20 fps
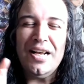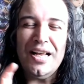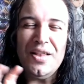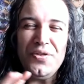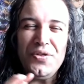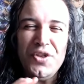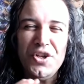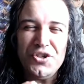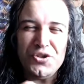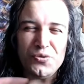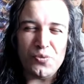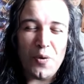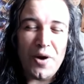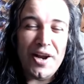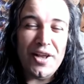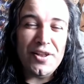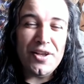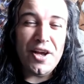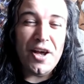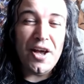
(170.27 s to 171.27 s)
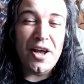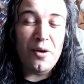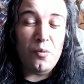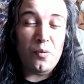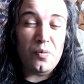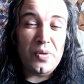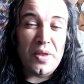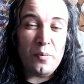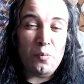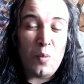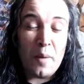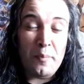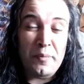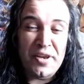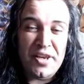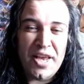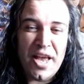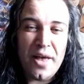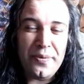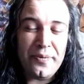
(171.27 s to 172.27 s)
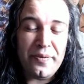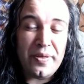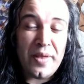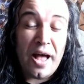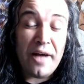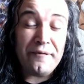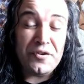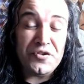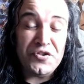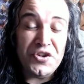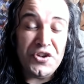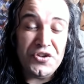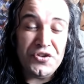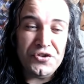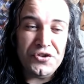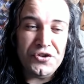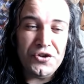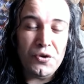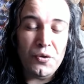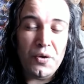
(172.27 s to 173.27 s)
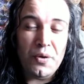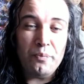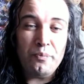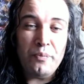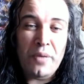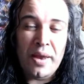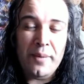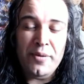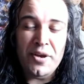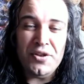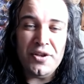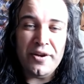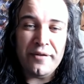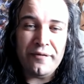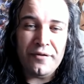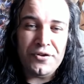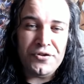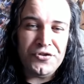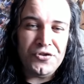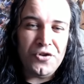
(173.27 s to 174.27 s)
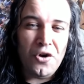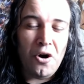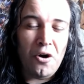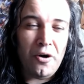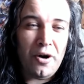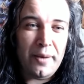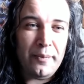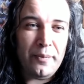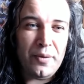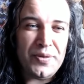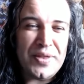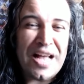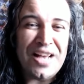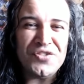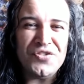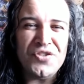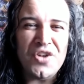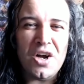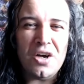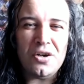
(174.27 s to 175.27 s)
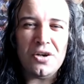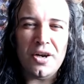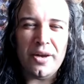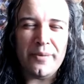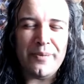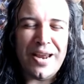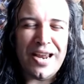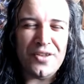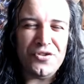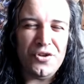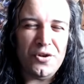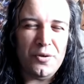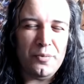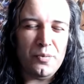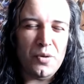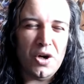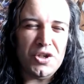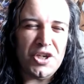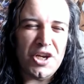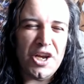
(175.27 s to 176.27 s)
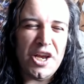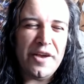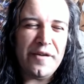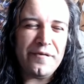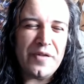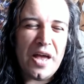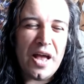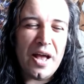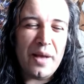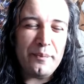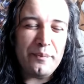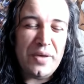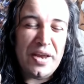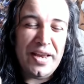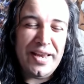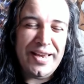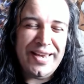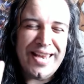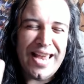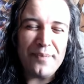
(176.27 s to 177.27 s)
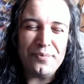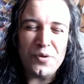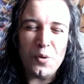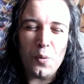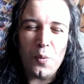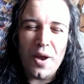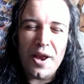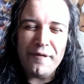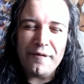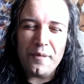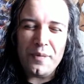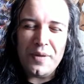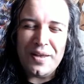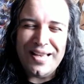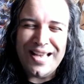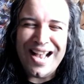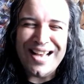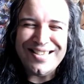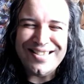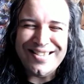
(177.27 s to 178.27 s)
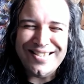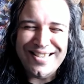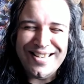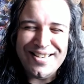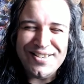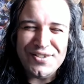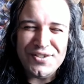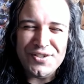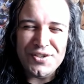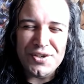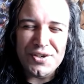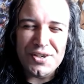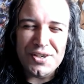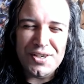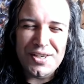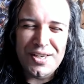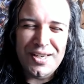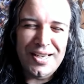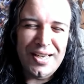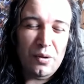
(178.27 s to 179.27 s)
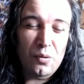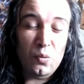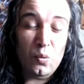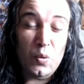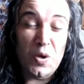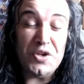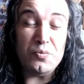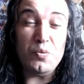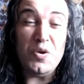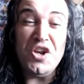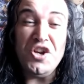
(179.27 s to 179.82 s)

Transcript: the trailer when we get that for season two may be a different story but that's not going to matter too much if they're being kept away from the cast list which we